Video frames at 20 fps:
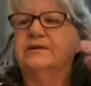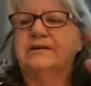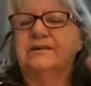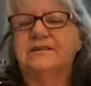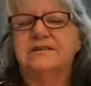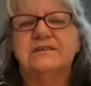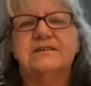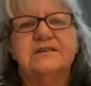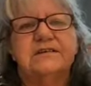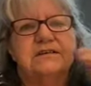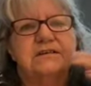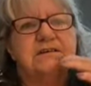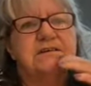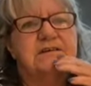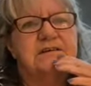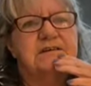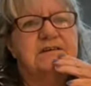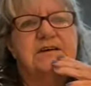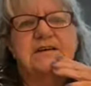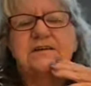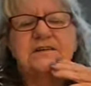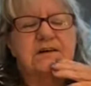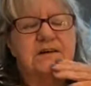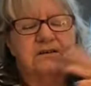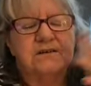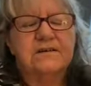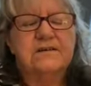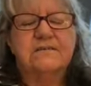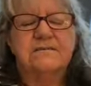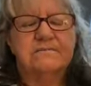and
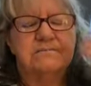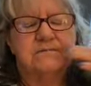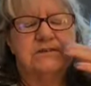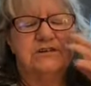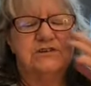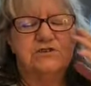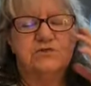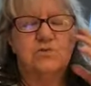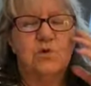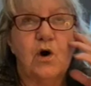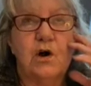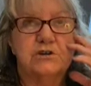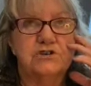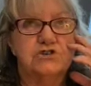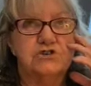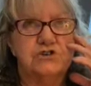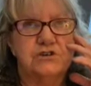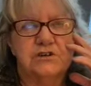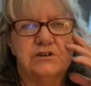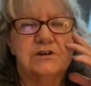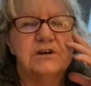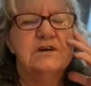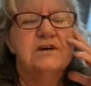uh, dishwasher